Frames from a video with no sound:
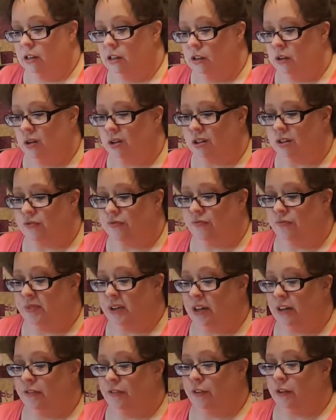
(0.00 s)
Of course,
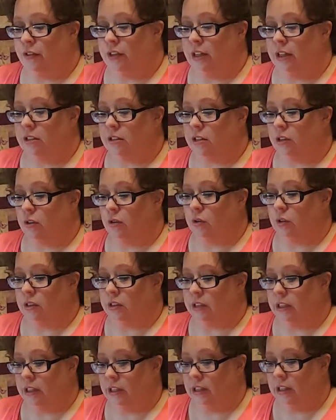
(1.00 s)
very few things in
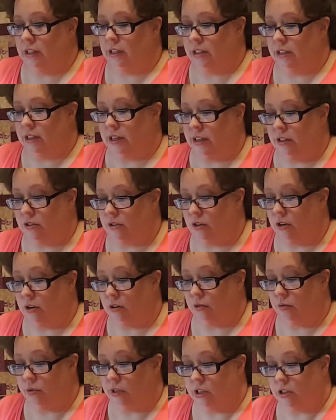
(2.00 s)
quilting these days
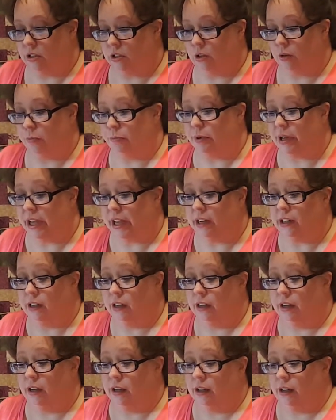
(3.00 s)
are original, but
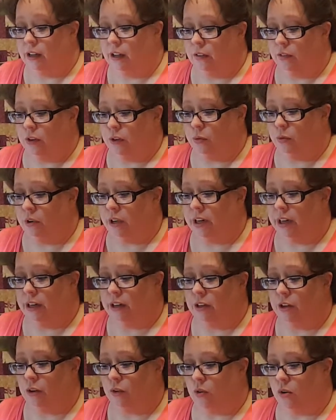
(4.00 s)
if you want to
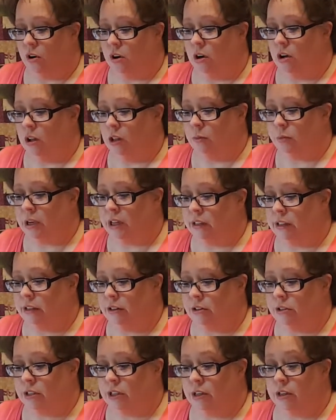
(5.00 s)
know all about
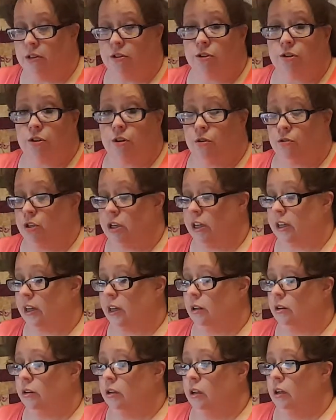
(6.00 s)
leaders and enders, go check
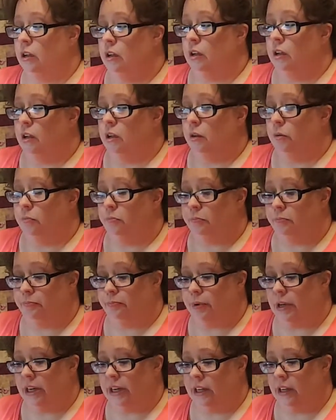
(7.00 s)
out
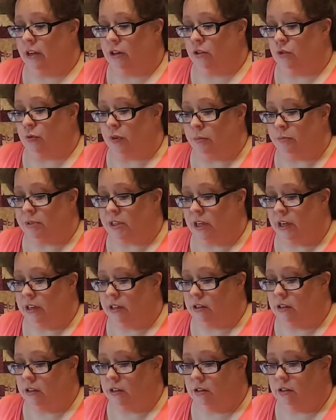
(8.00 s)
Bonnie Hunter's website.